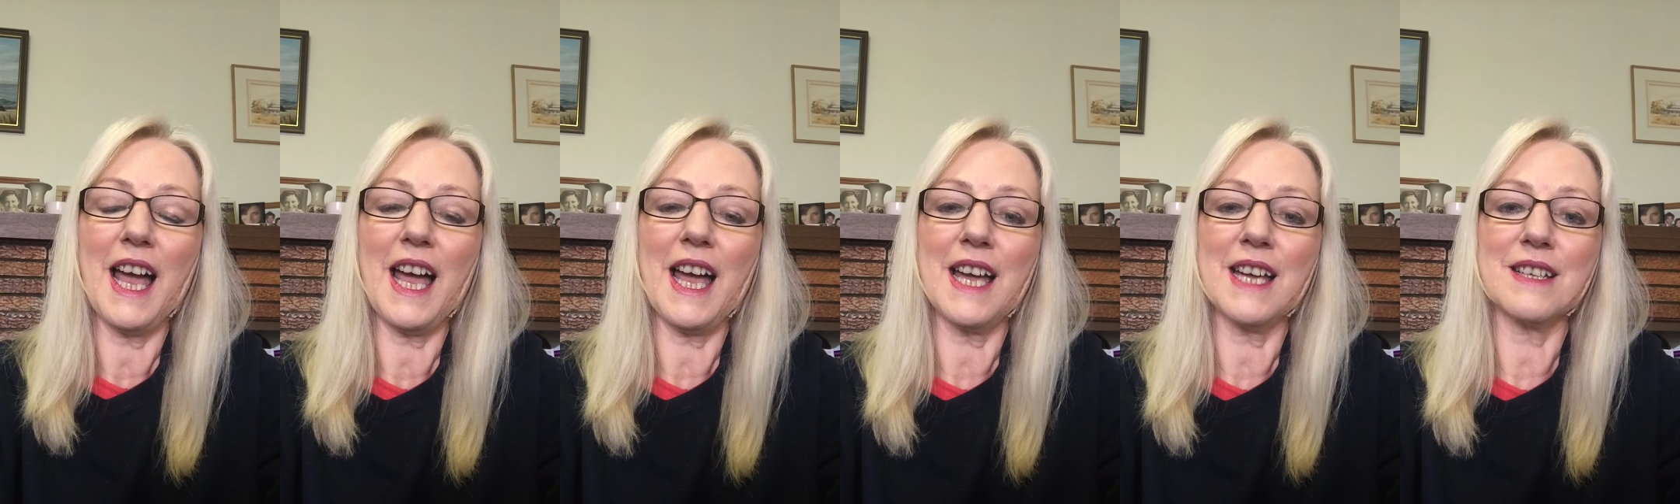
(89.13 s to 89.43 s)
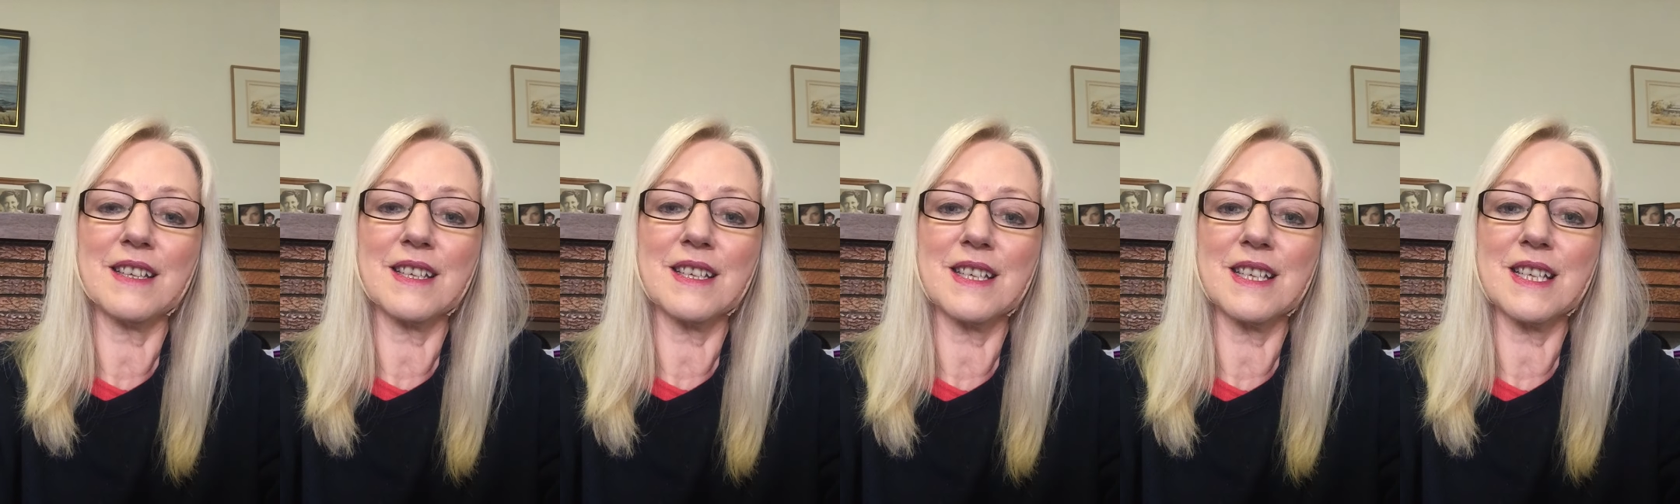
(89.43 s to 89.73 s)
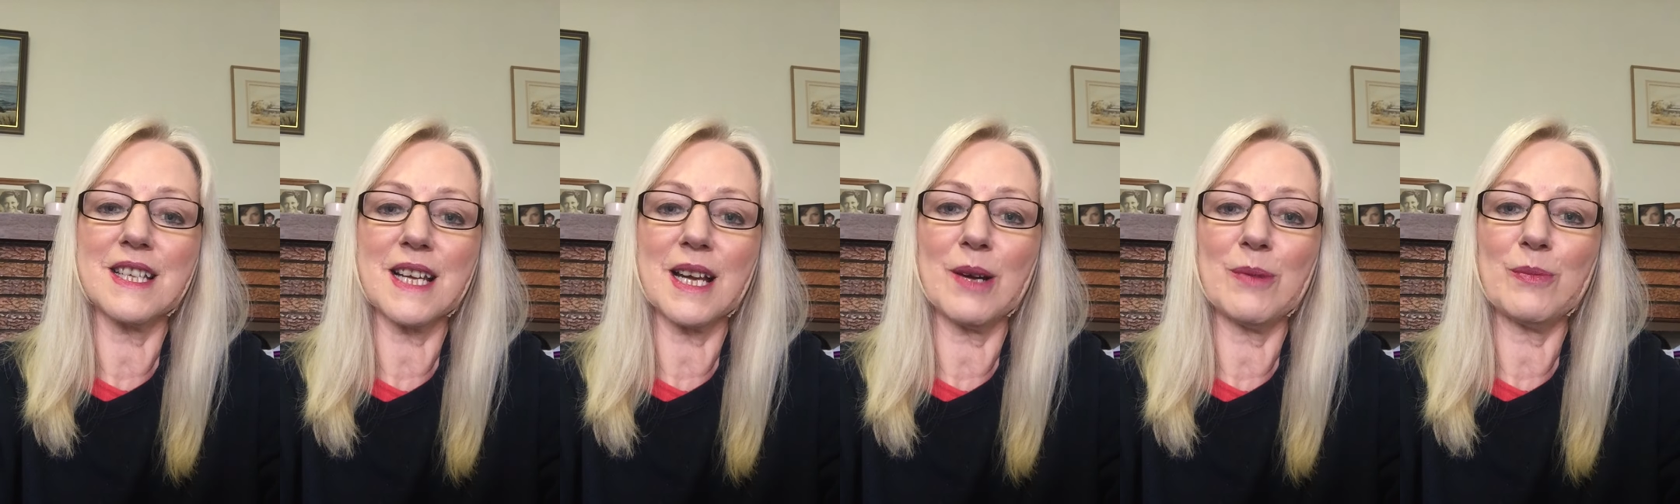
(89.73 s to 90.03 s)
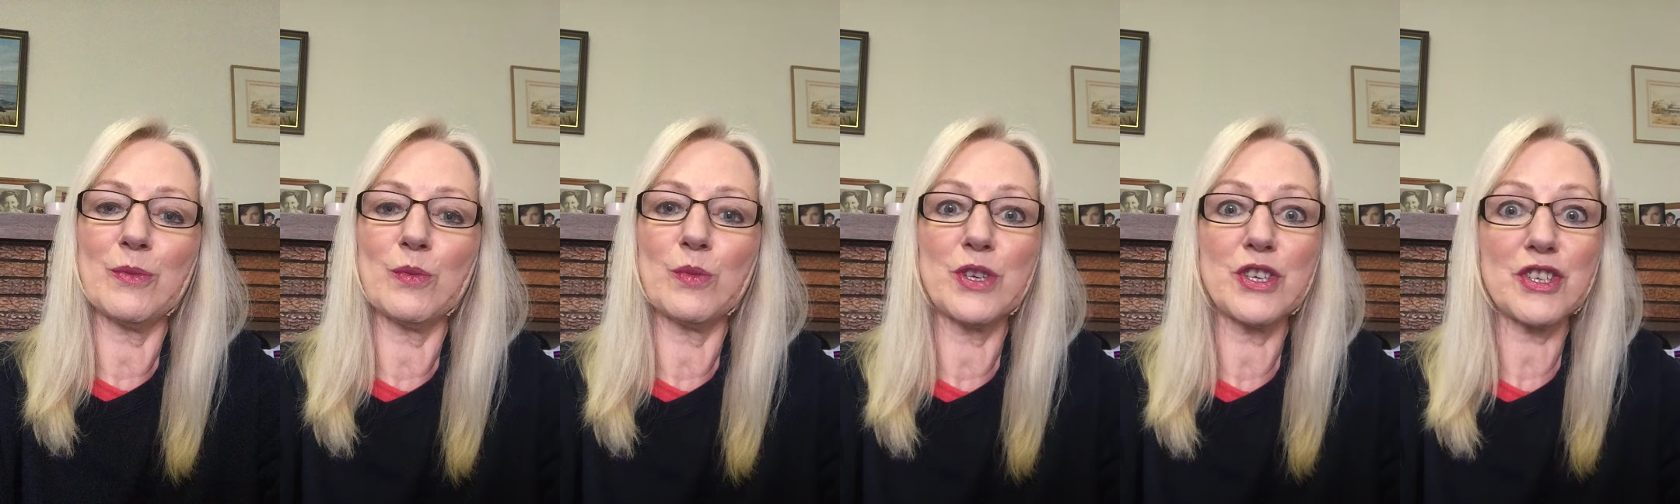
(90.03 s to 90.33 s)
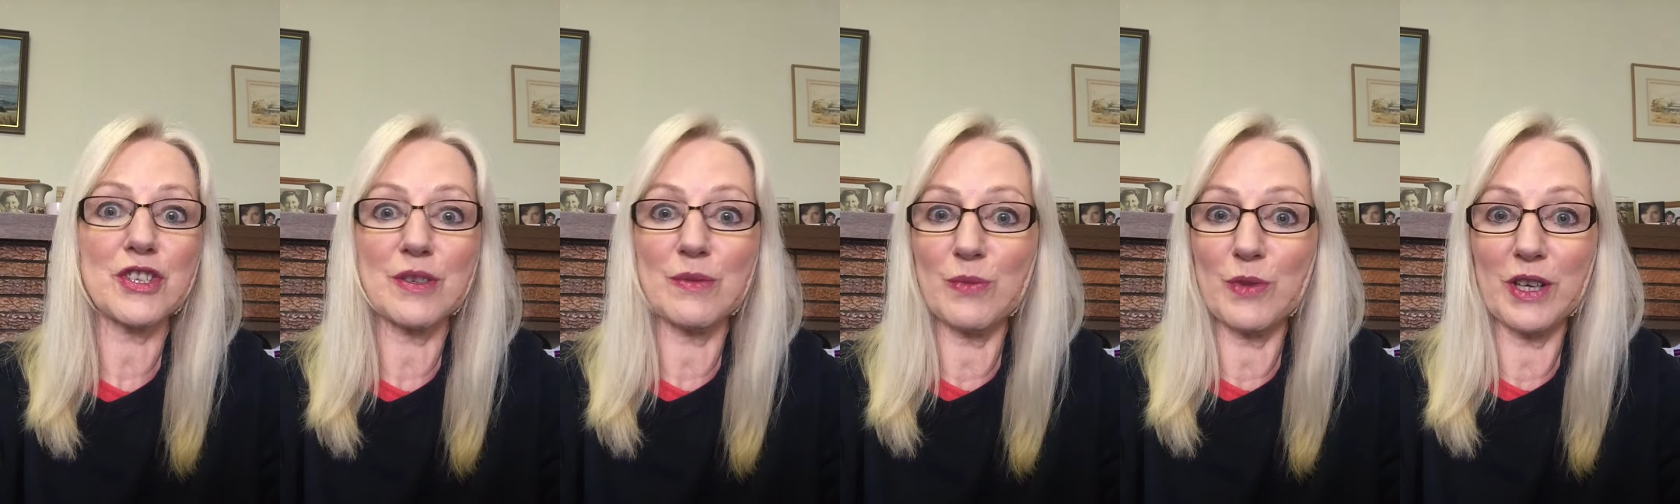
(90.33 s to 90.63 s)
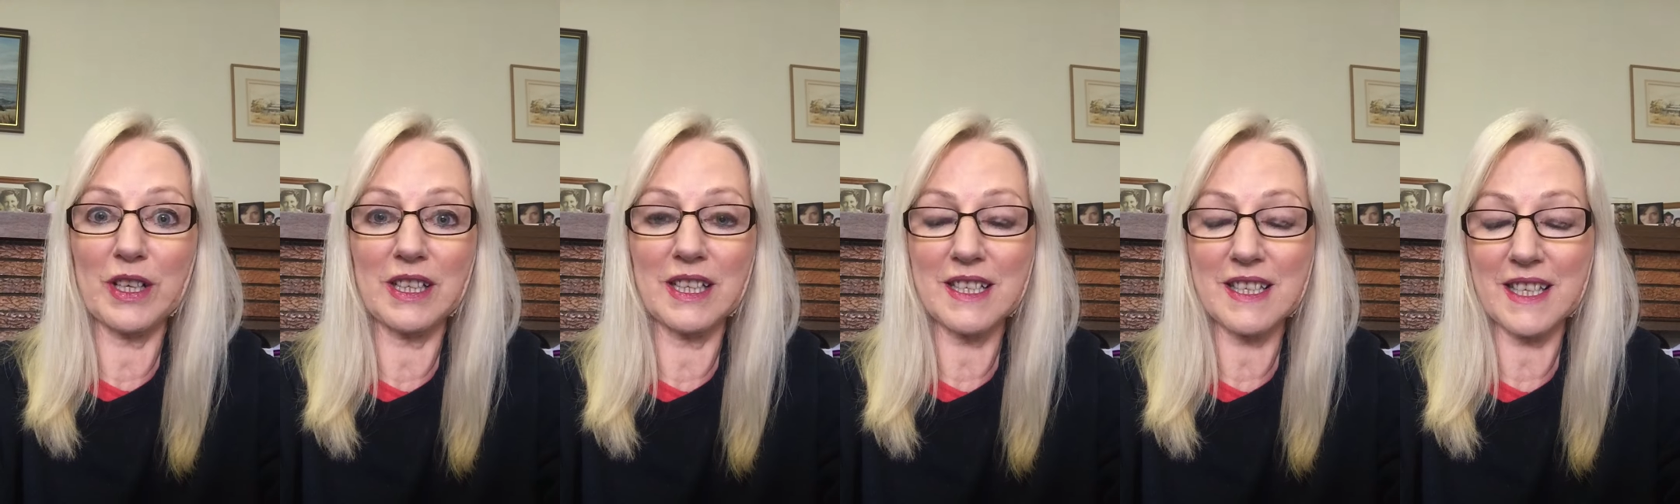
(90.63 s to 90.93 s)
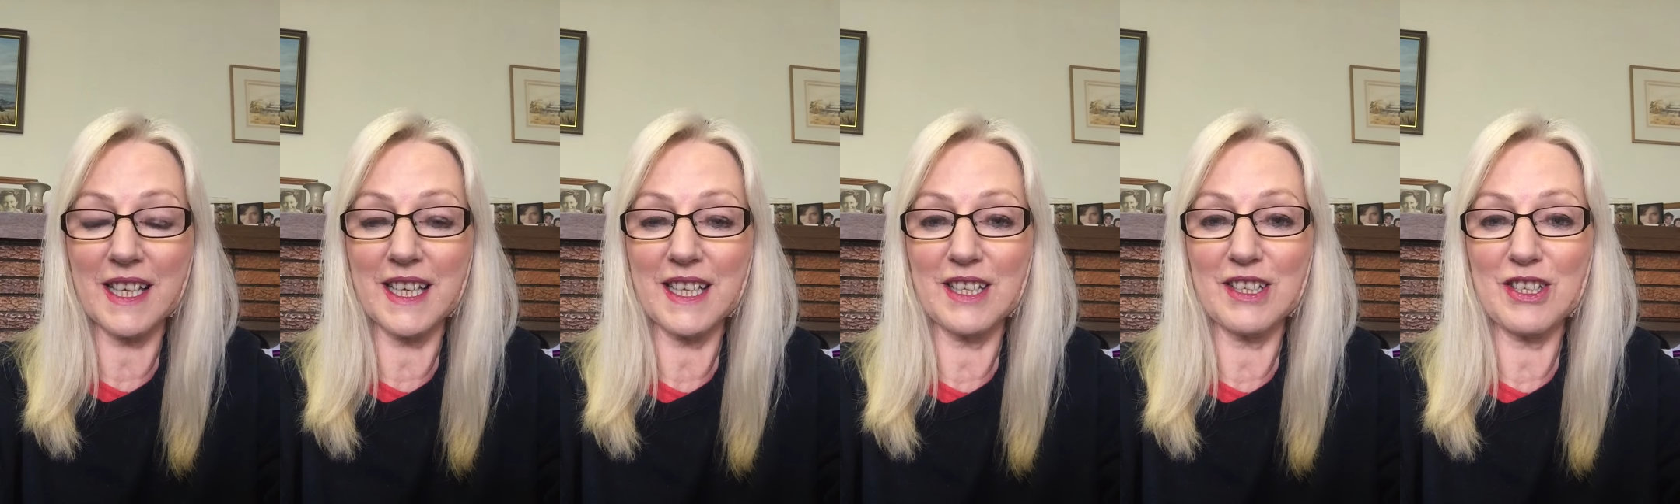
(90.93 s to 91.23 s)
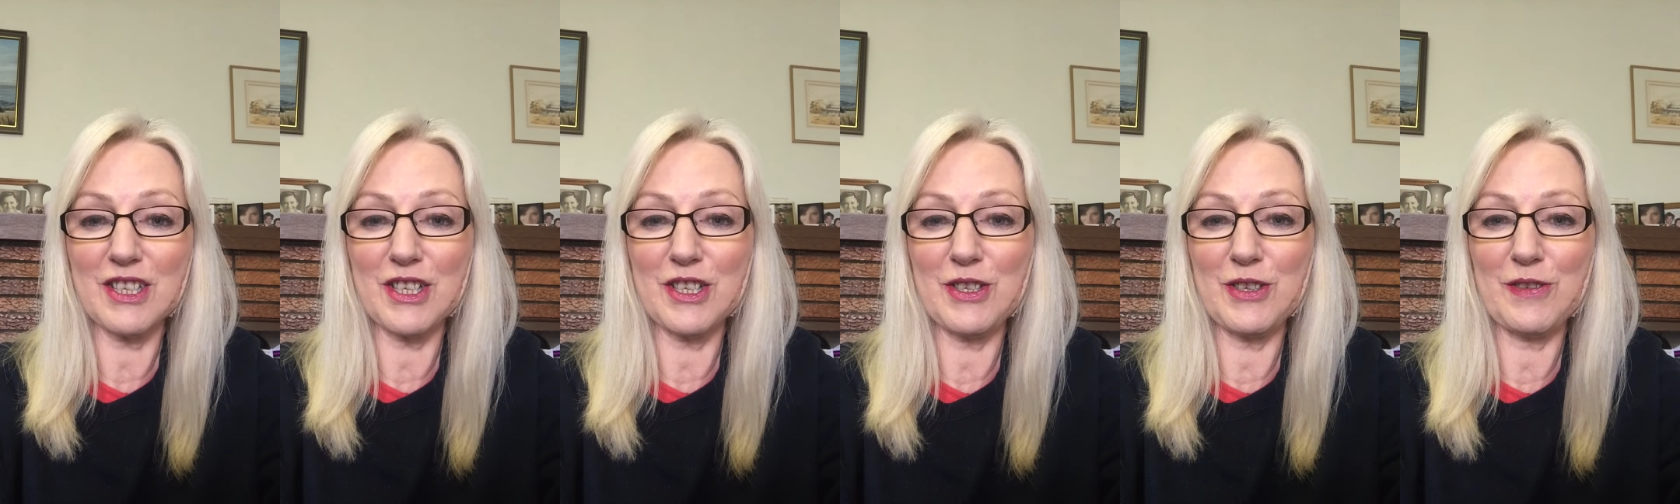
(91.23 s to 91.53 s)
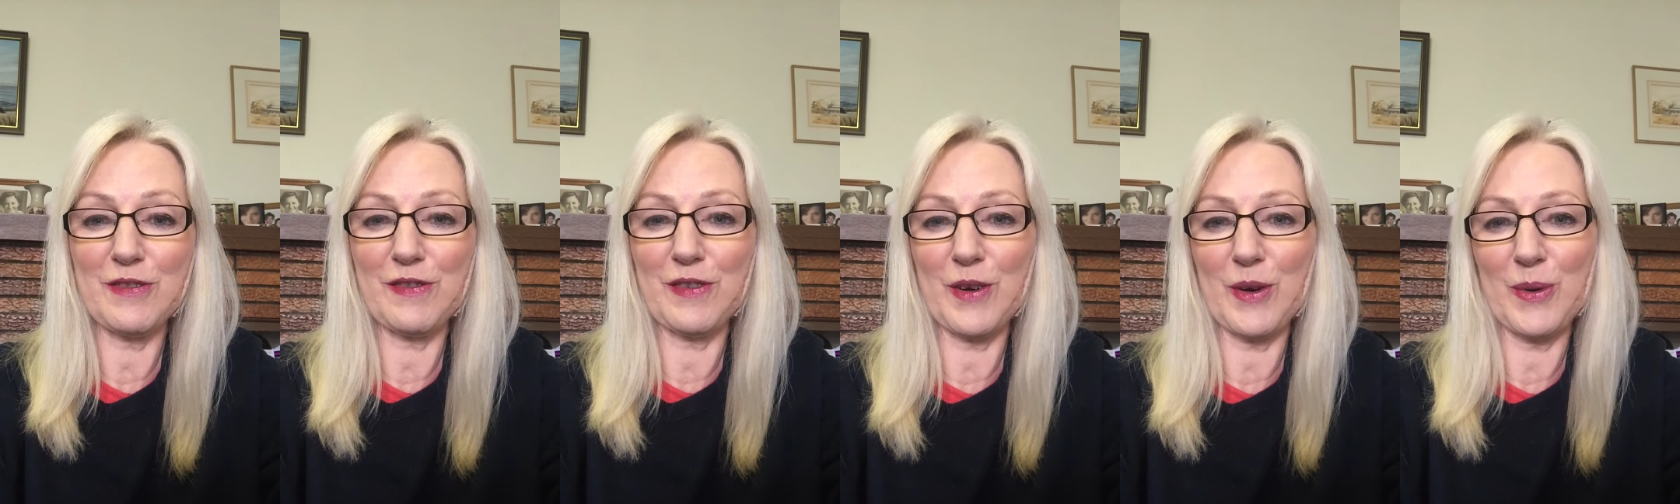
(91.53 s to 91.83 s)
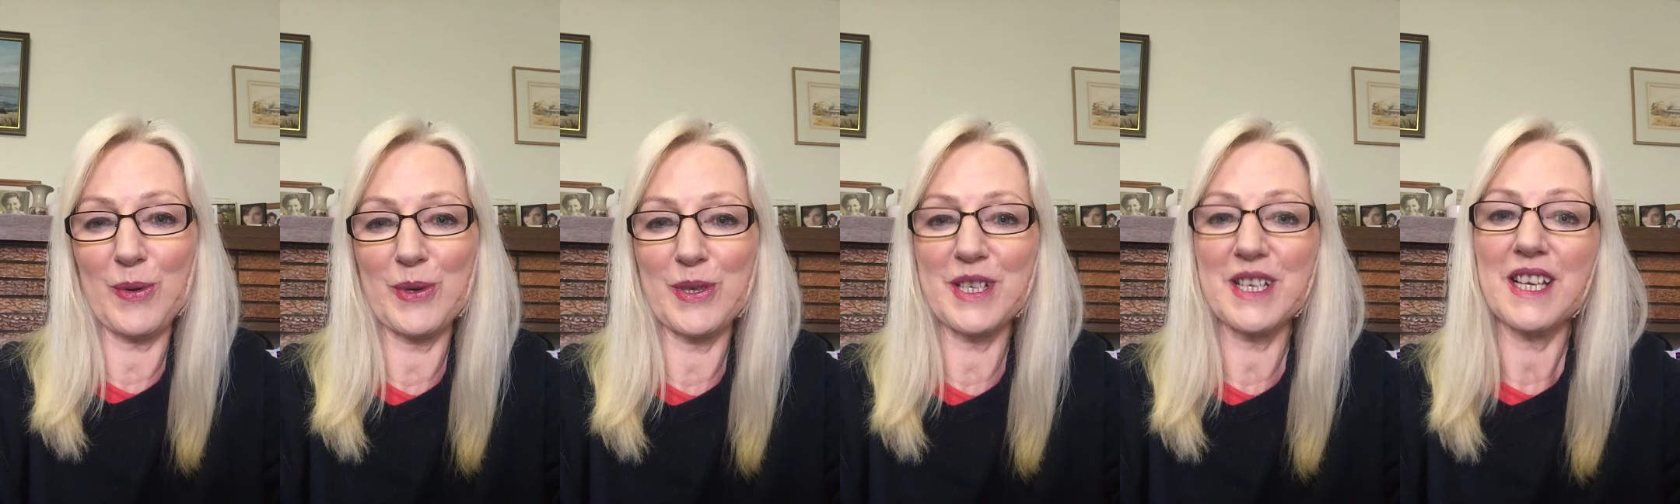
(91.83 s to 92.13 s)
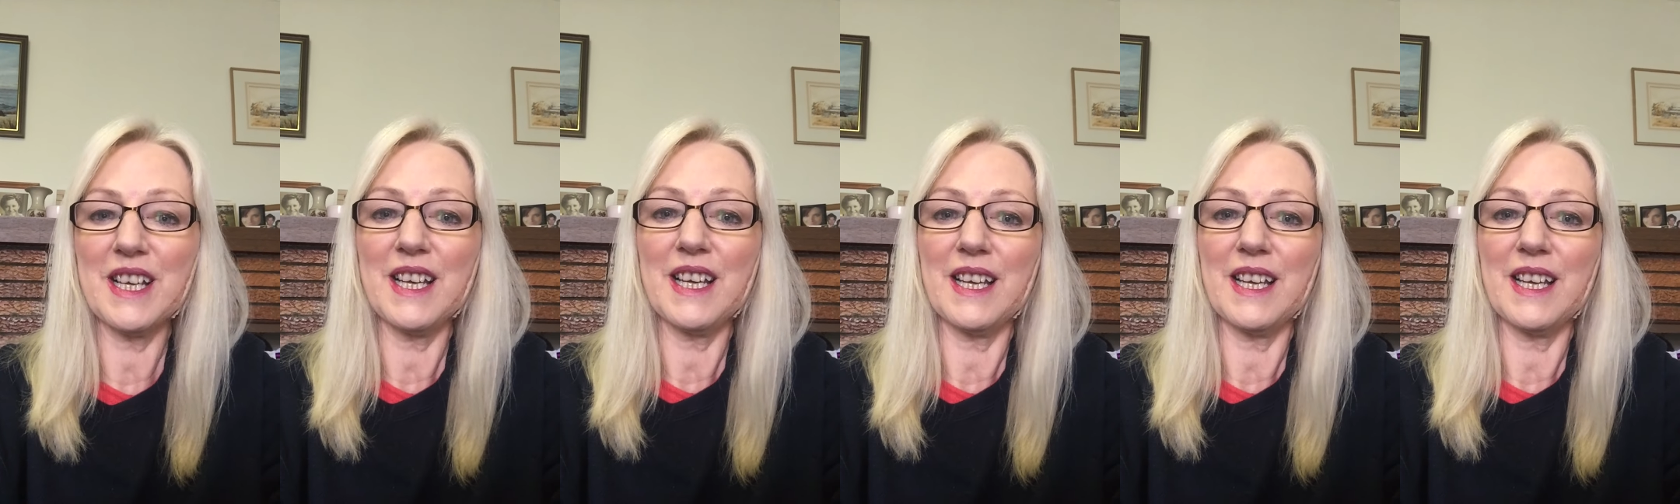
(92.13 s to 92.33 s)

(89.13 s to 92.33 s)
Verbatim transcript: and um, wish them well as they continue forward